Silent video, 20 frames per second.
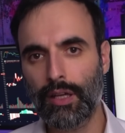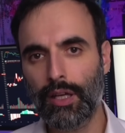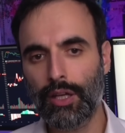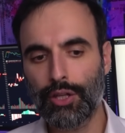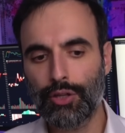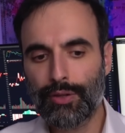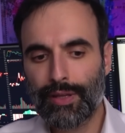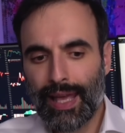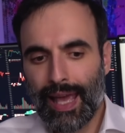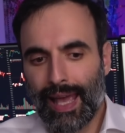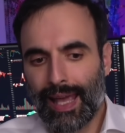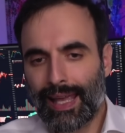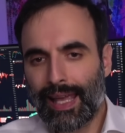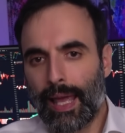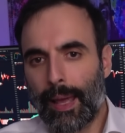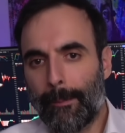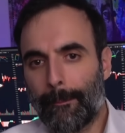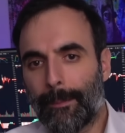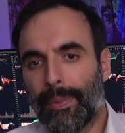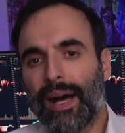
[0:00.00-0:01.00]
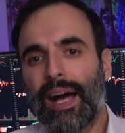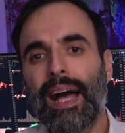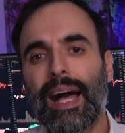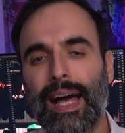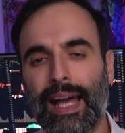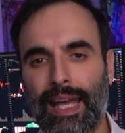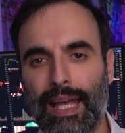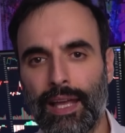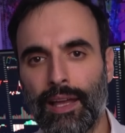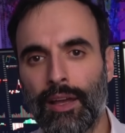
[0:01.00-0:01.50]
You can't get
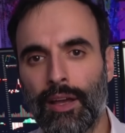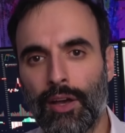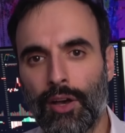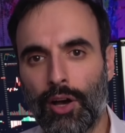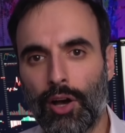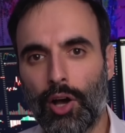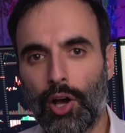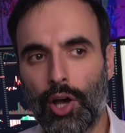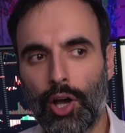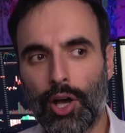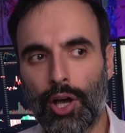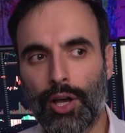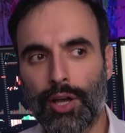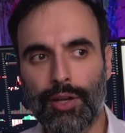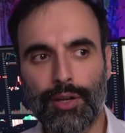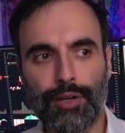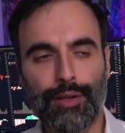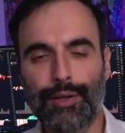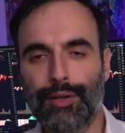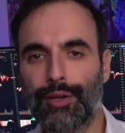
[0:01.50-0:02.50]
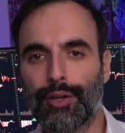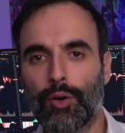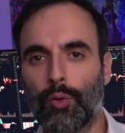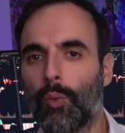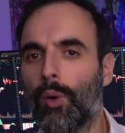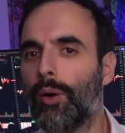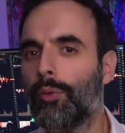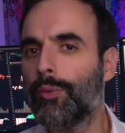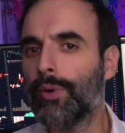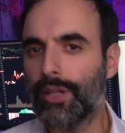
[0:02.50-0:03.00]
by on you know
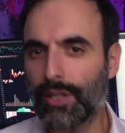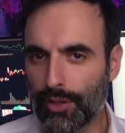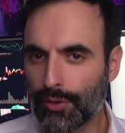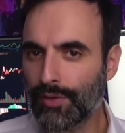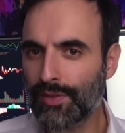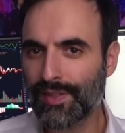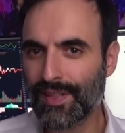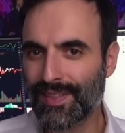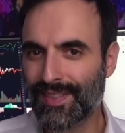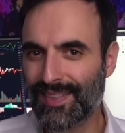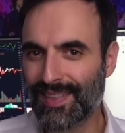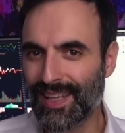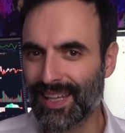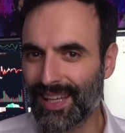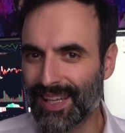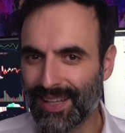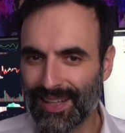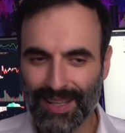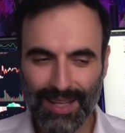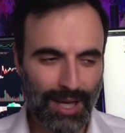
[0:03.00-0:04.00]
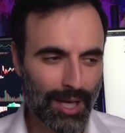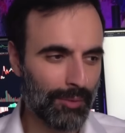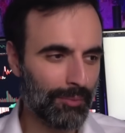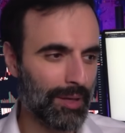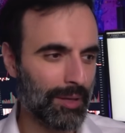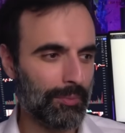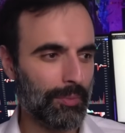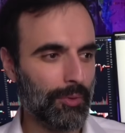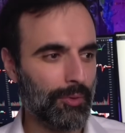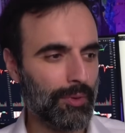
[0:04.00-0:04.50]
what we used to see
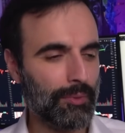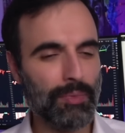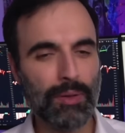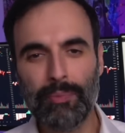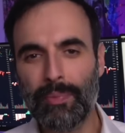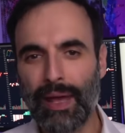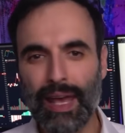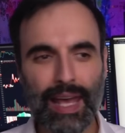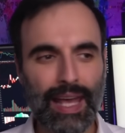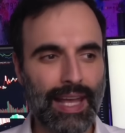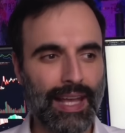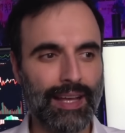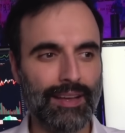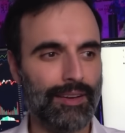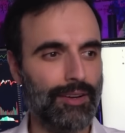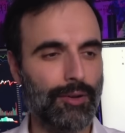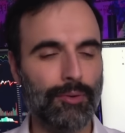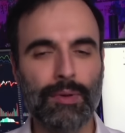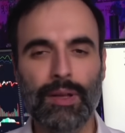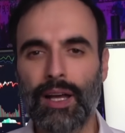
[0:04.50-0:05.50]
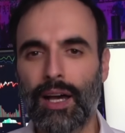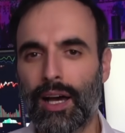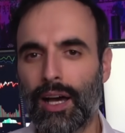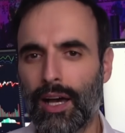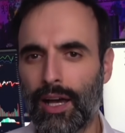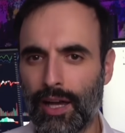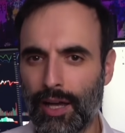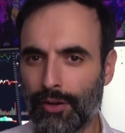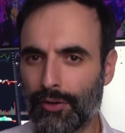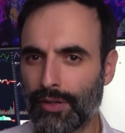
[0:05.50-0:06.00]
people would be paying you know
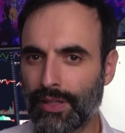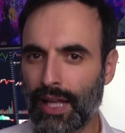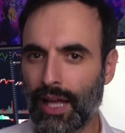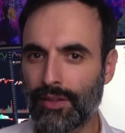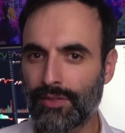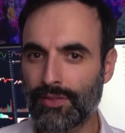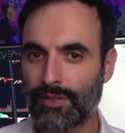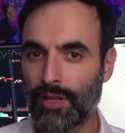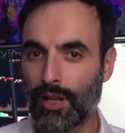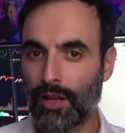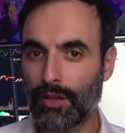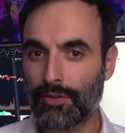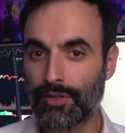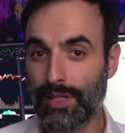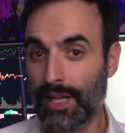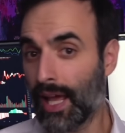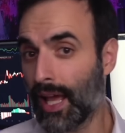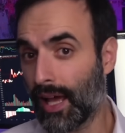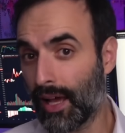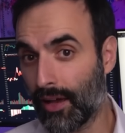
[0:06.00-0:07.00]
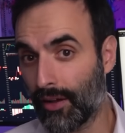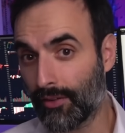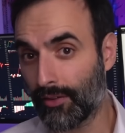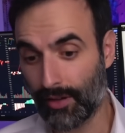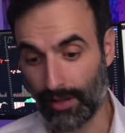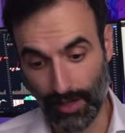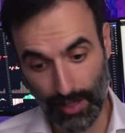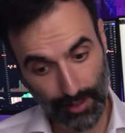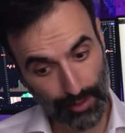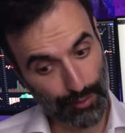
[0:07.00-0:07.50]
$100000 down
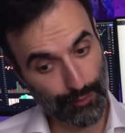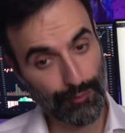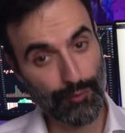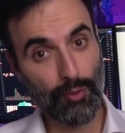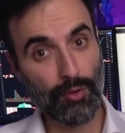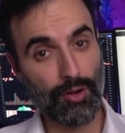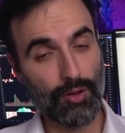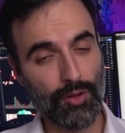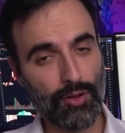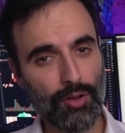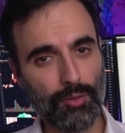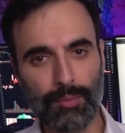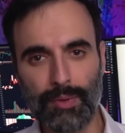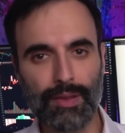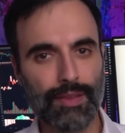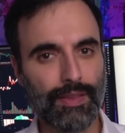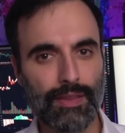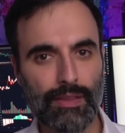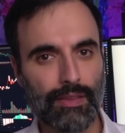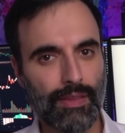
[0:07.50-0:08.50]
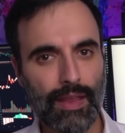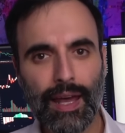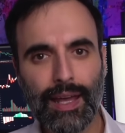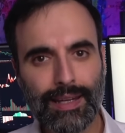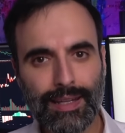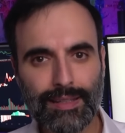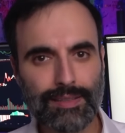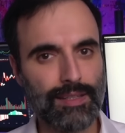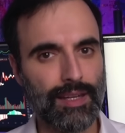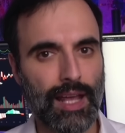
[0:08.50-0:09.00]
and i could afford a home that
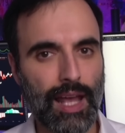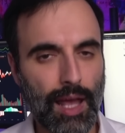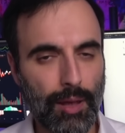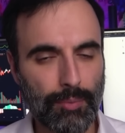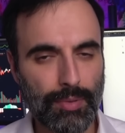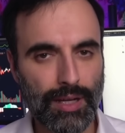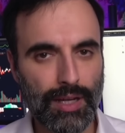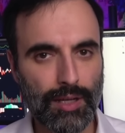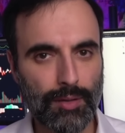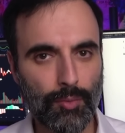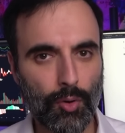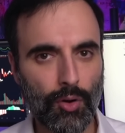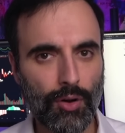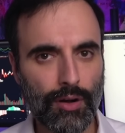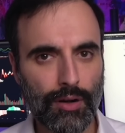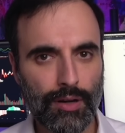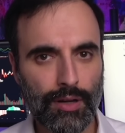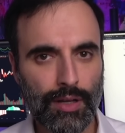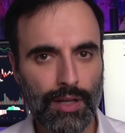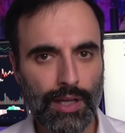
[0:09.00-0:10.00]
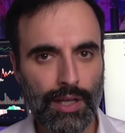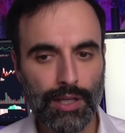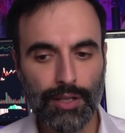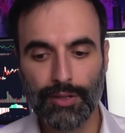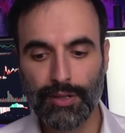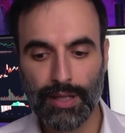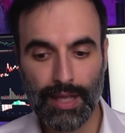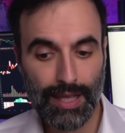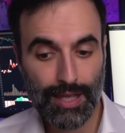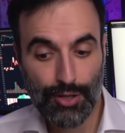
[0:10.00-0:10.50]
doesn't happen anymore
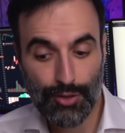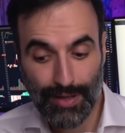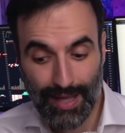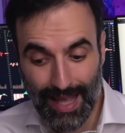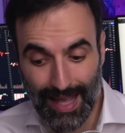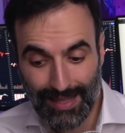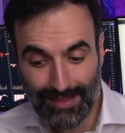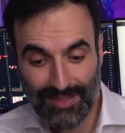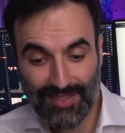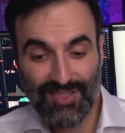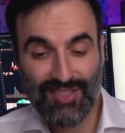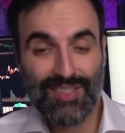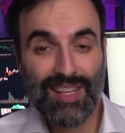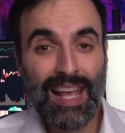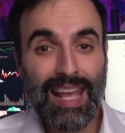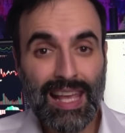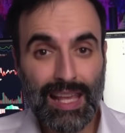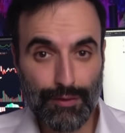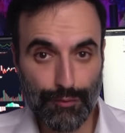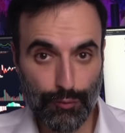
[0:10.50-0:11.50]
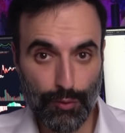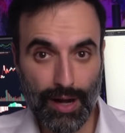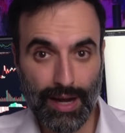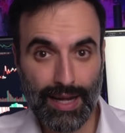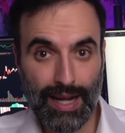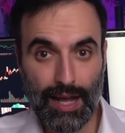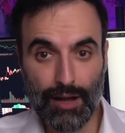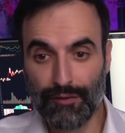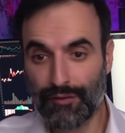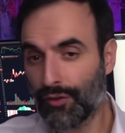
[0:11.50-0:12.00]
you, you can't save right
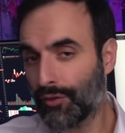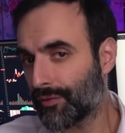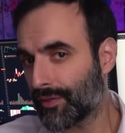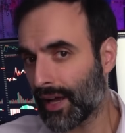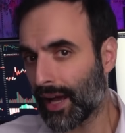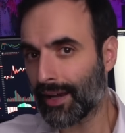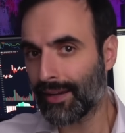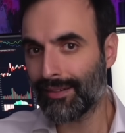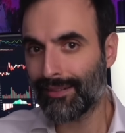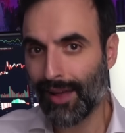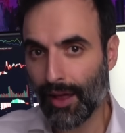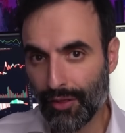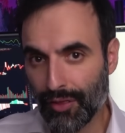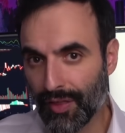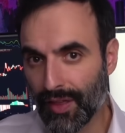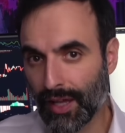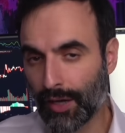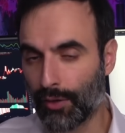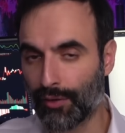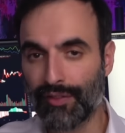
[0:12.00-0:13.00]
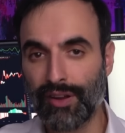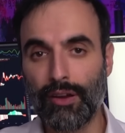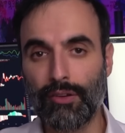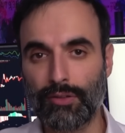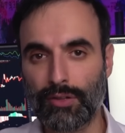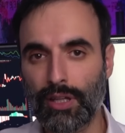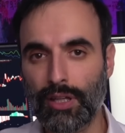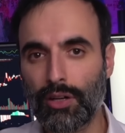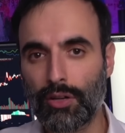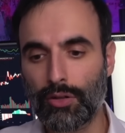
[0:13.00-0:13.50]
now if you've got nothing or very
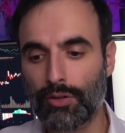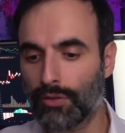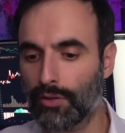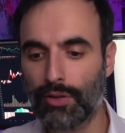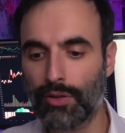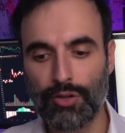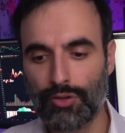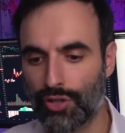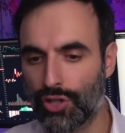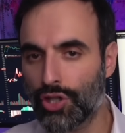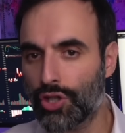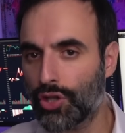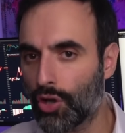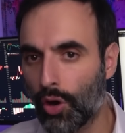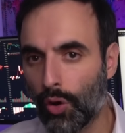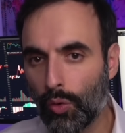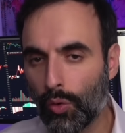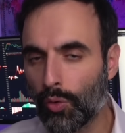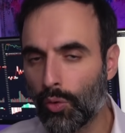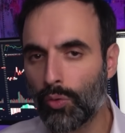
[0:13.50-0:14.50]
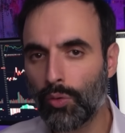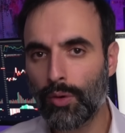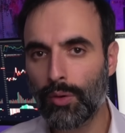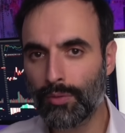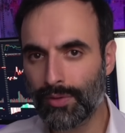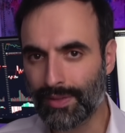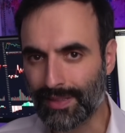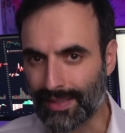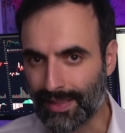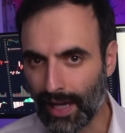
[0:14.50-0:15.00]
little there's no
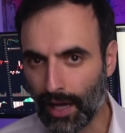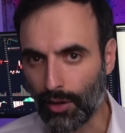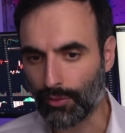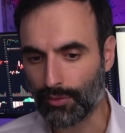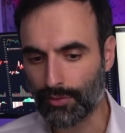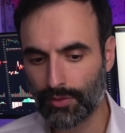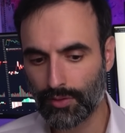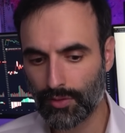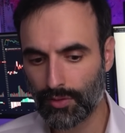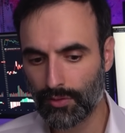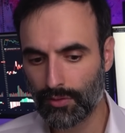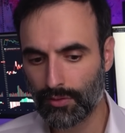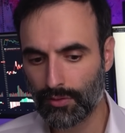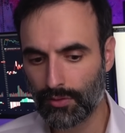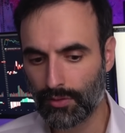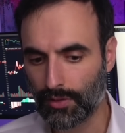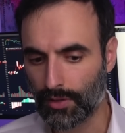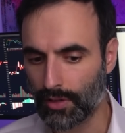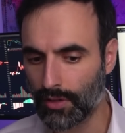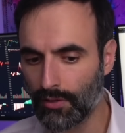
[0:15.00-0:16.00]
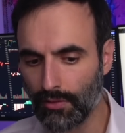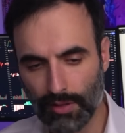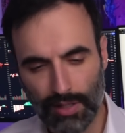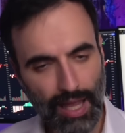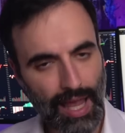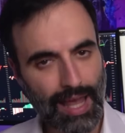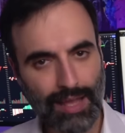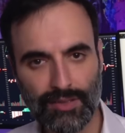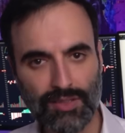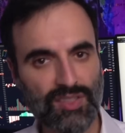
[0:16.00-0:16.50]
doubt that you
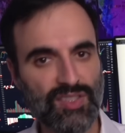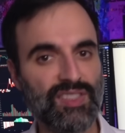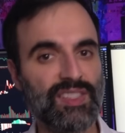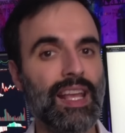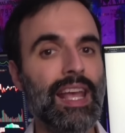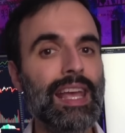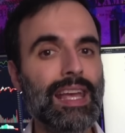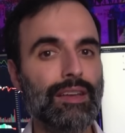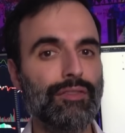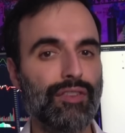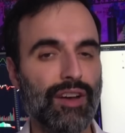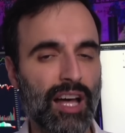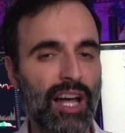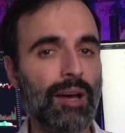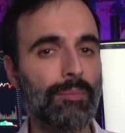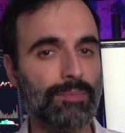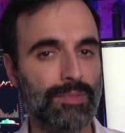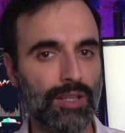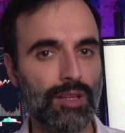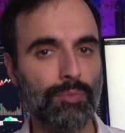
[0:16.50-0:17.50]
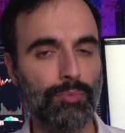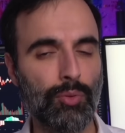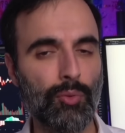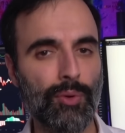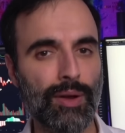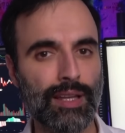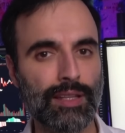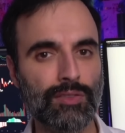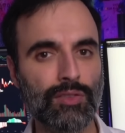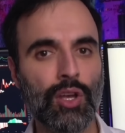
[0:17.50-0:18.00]
can't save up to the
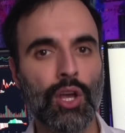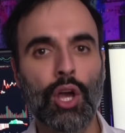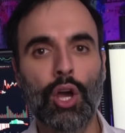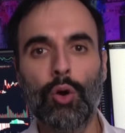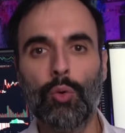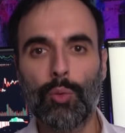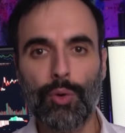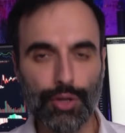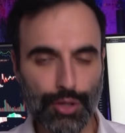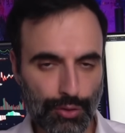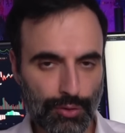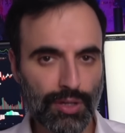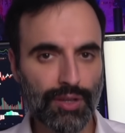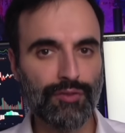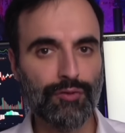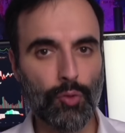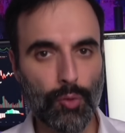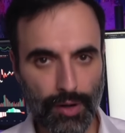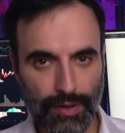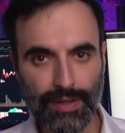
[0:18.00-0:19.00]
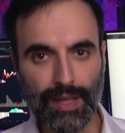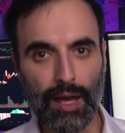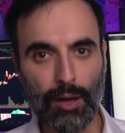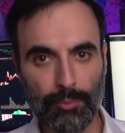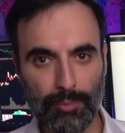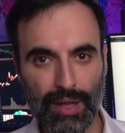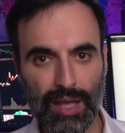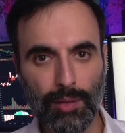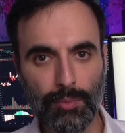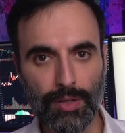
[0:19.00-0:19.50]
point where you can afford a down
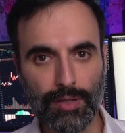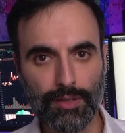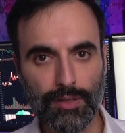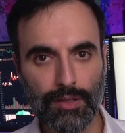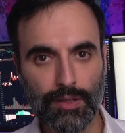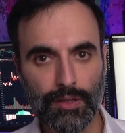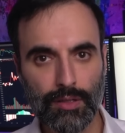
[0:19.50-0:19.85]
payment